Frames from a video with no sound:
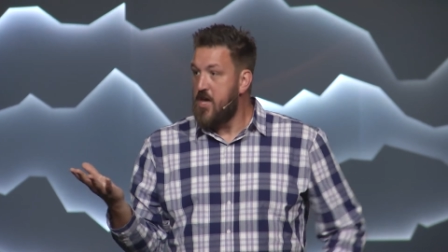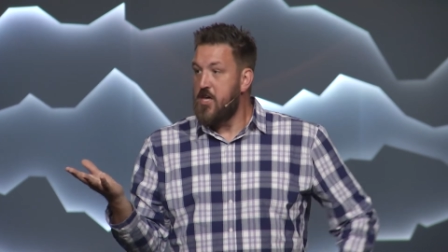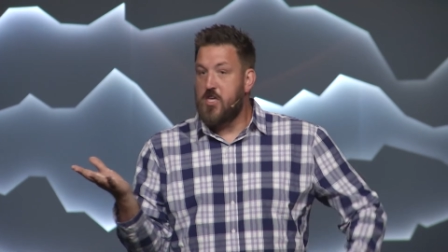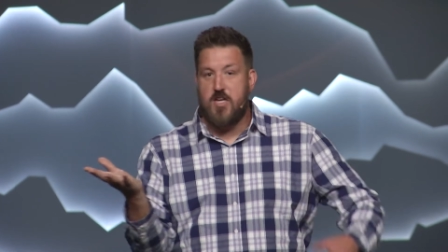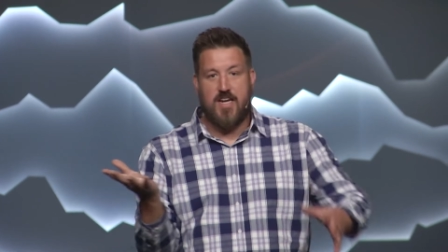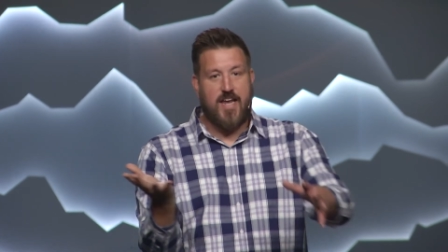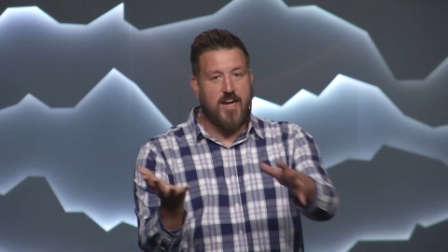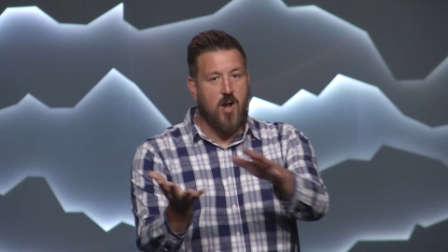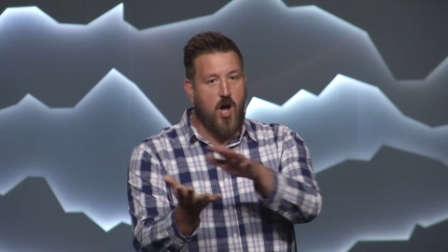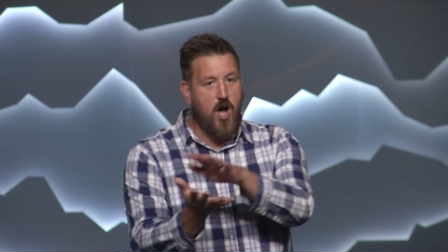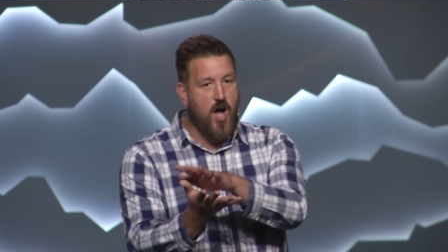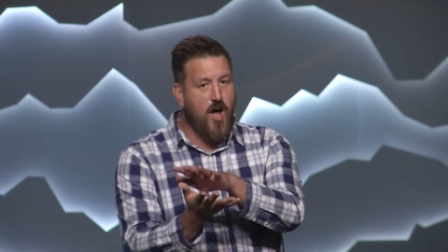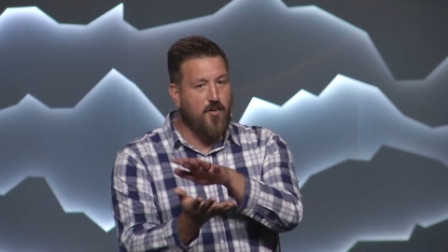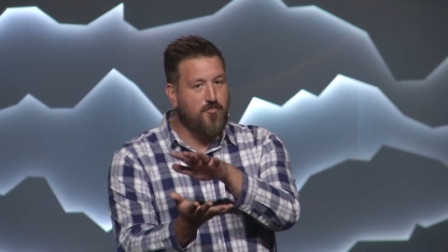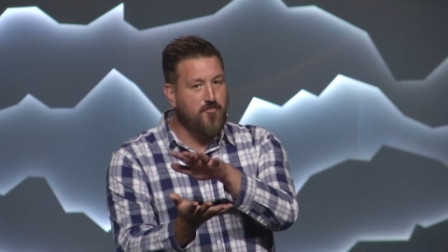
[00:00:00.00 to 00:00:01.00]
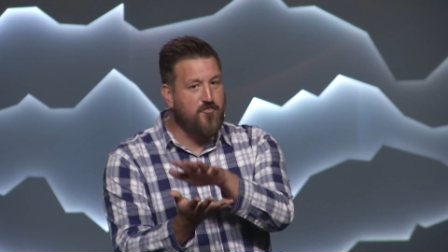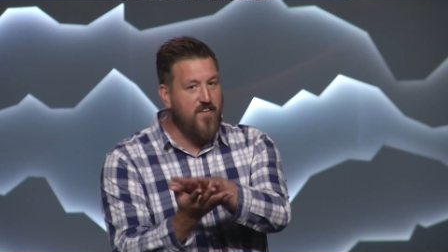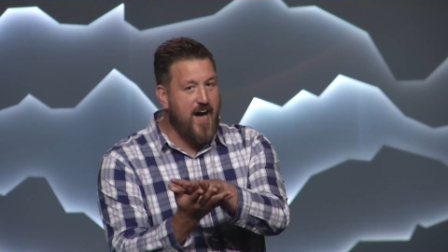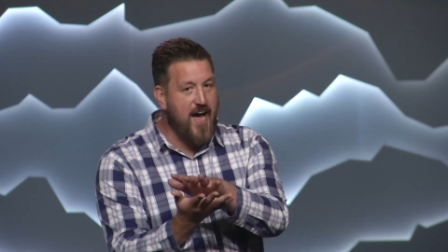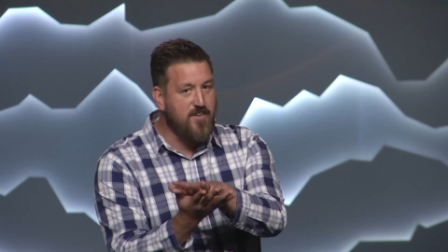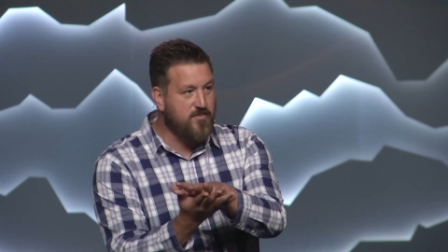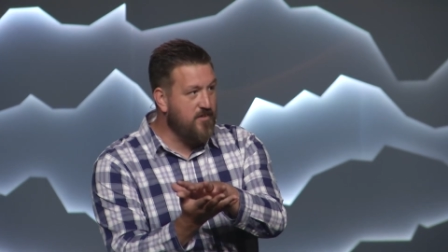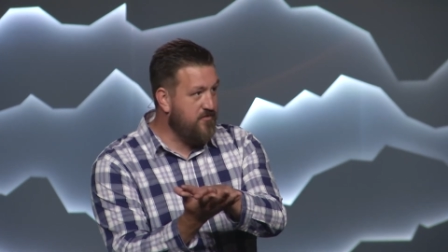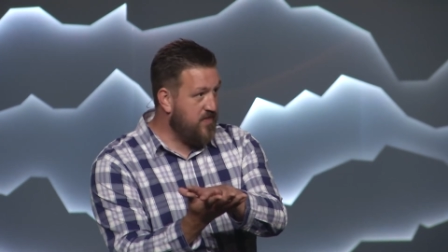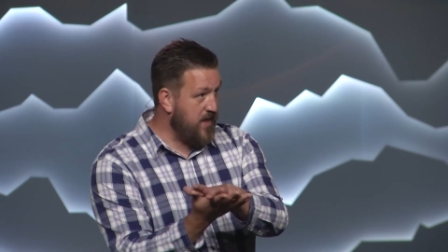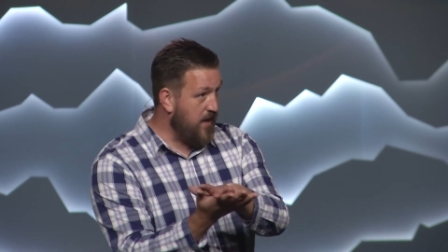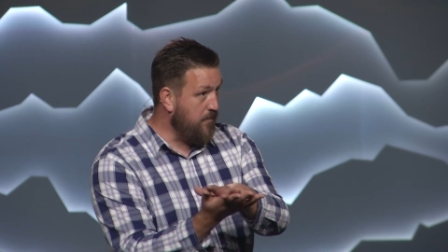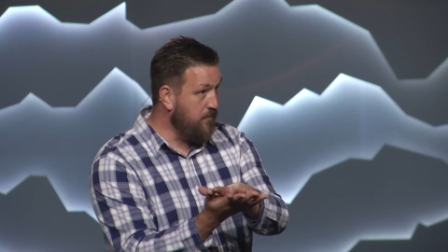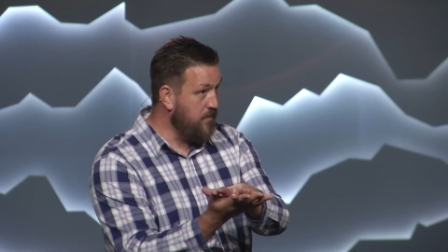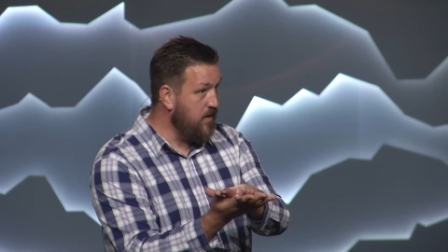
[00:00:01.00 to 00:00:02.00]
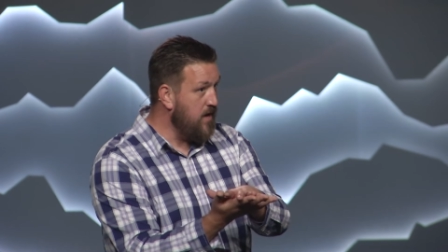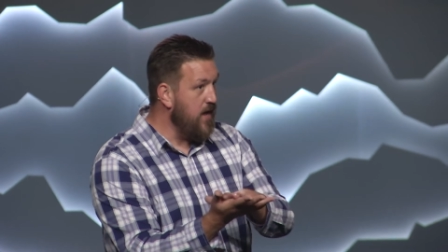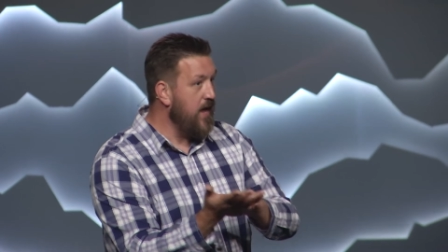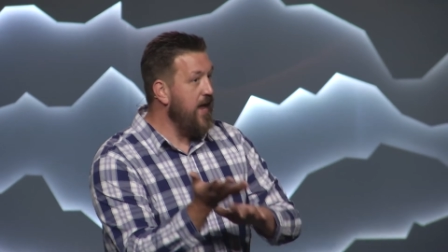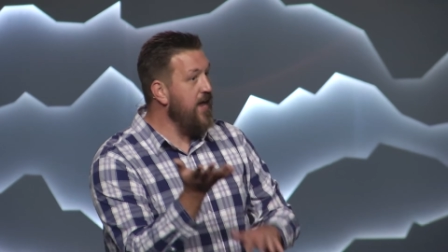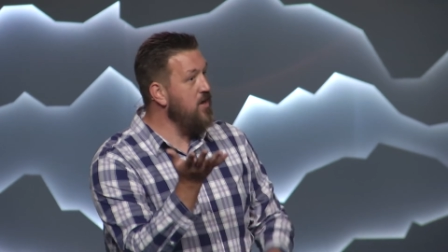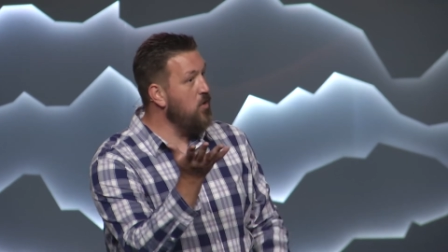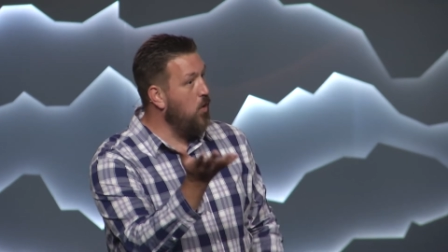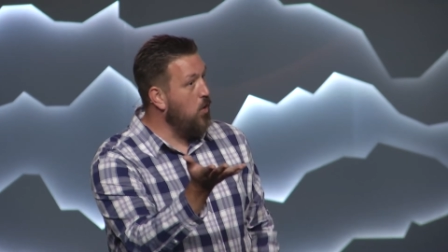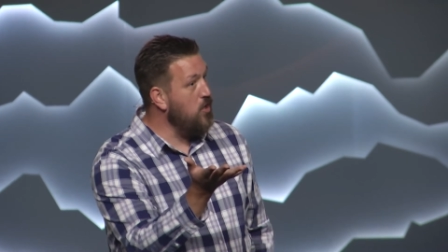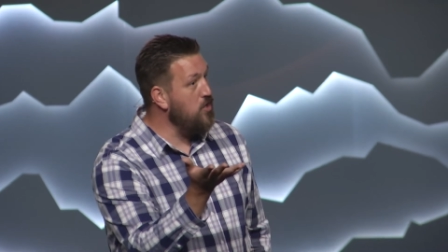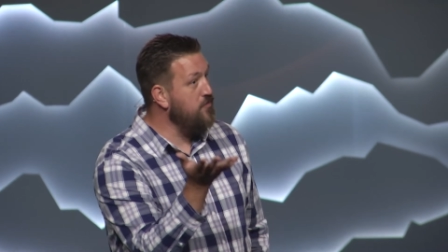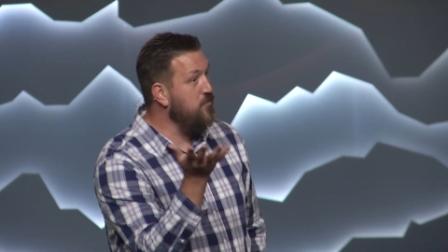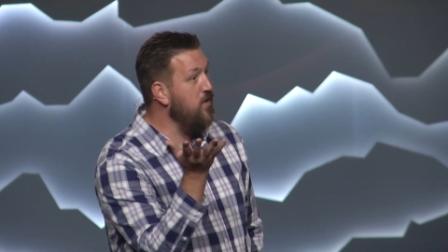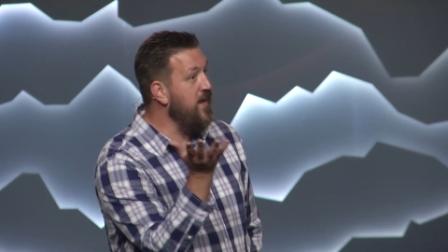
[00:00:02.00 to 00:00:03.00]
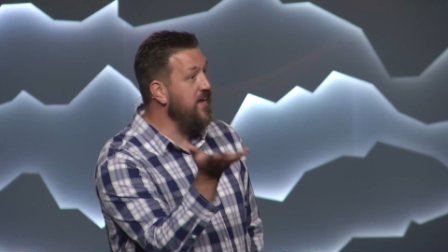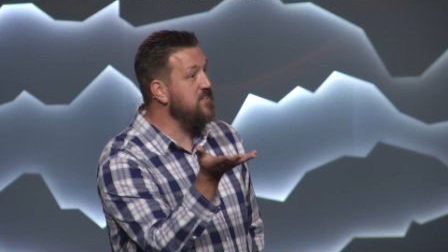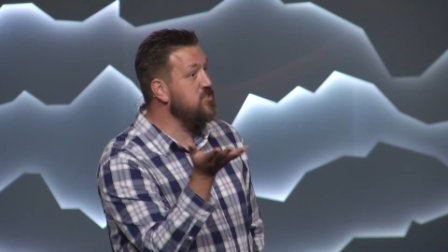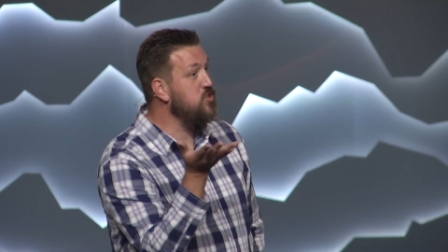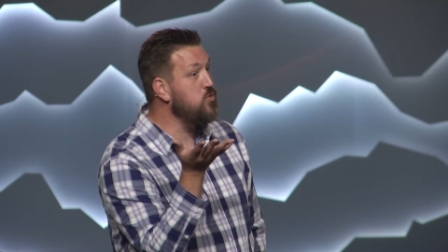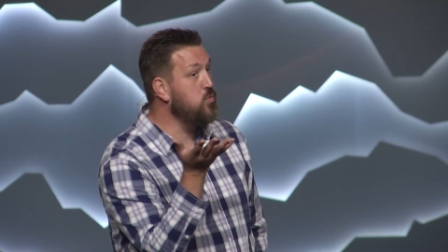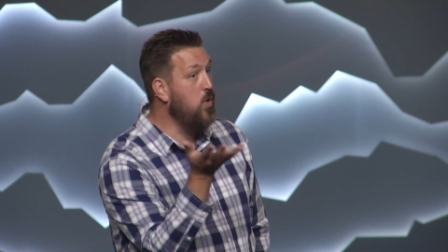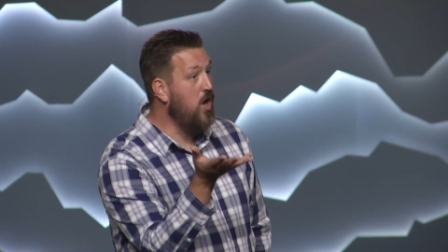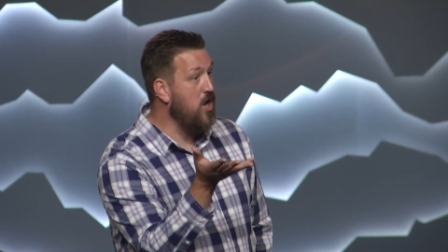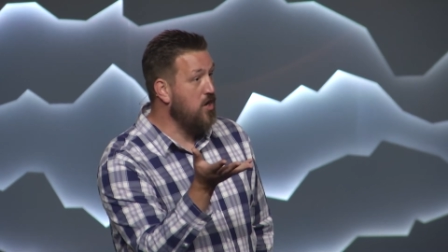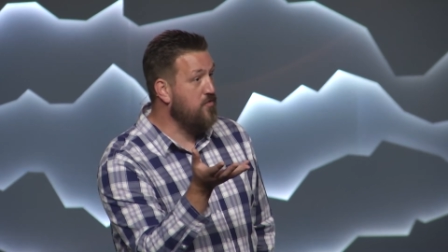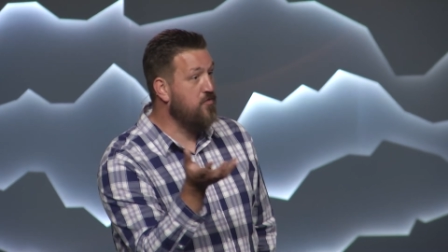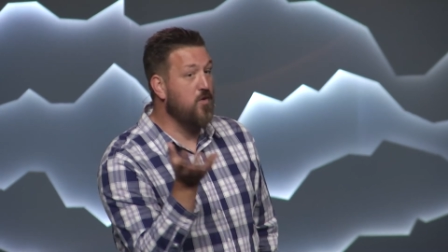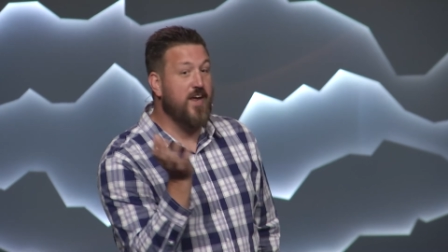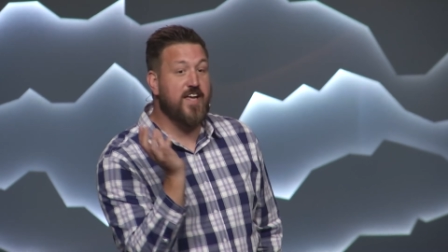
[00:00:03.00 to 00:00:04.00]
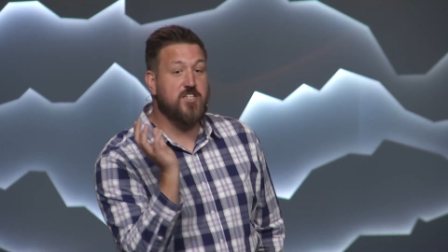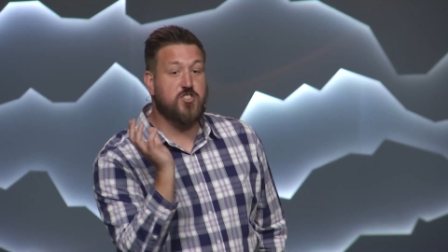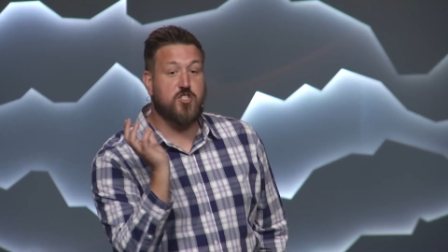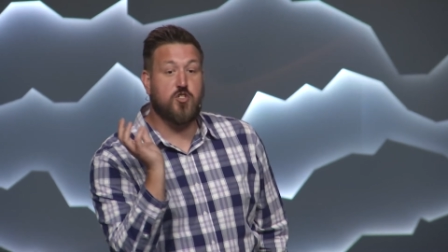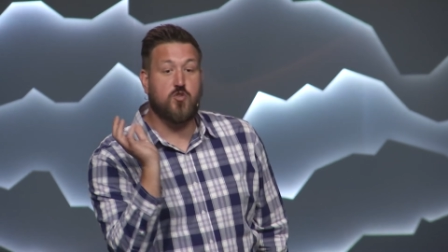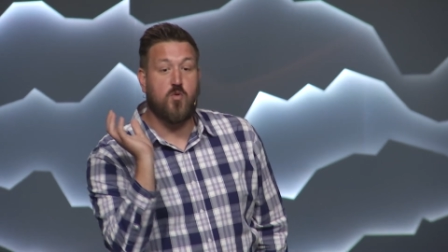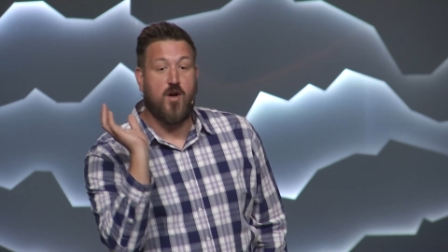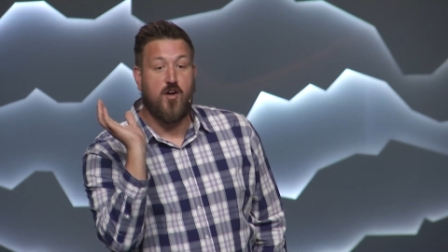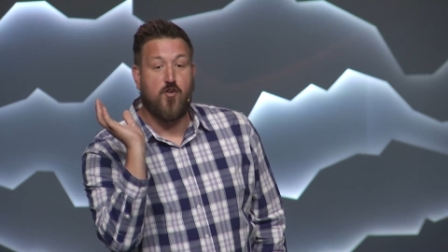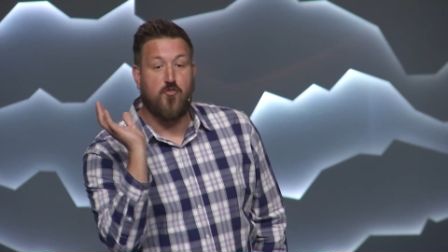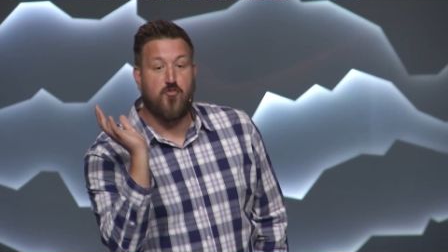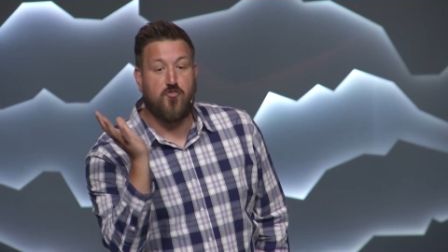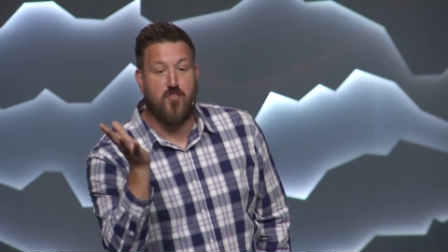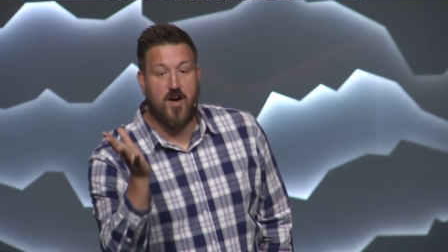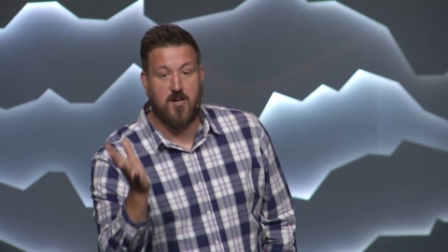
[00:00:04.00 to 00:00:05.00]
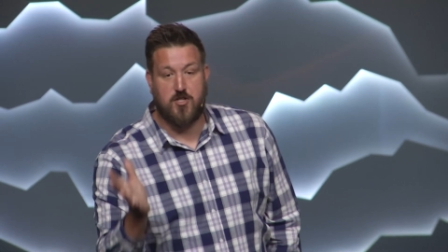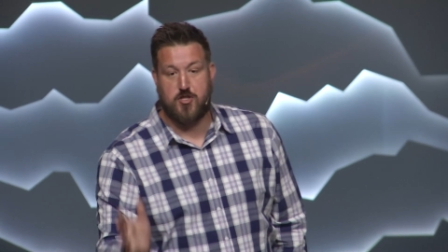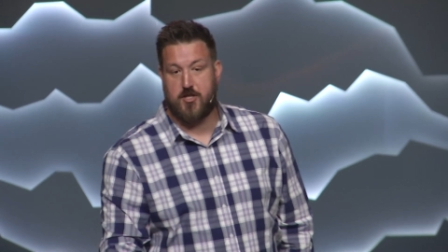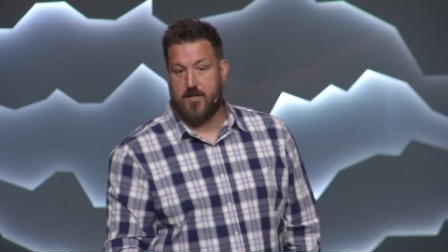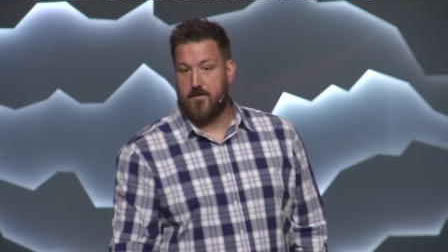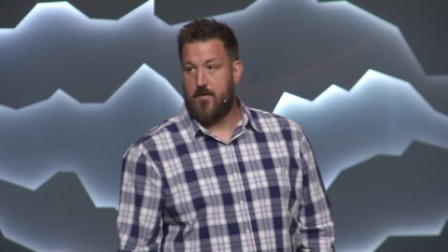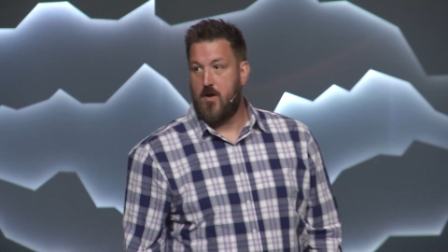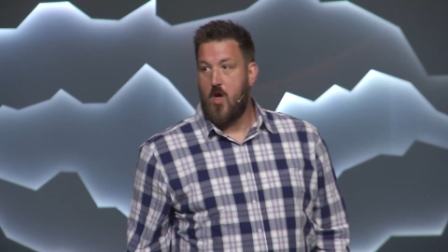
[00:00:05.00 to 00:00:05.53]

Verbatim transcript: You need all five of them in order for it to work, for it to function.